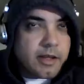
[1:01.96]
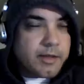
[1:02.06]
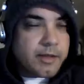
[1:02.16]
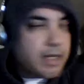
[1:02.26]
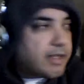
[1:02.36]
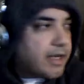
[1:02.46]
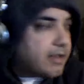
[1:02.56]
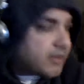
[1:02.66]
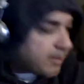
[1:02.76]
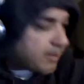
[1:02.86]
I think
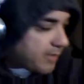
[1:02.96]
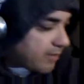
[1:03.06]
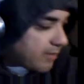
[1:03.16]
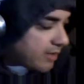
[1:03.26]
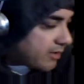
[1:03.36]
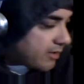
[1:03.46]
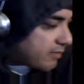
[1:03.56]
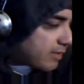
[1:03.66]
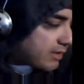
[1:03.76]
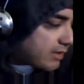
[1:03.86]
Daniel's up that way. I should
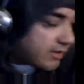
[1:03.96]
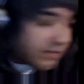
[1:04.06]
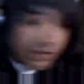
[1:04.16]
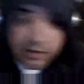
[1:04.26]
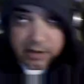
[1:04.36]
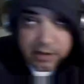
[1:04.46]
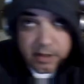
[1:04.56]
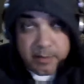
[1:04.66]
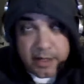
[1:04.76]
have message checked on him.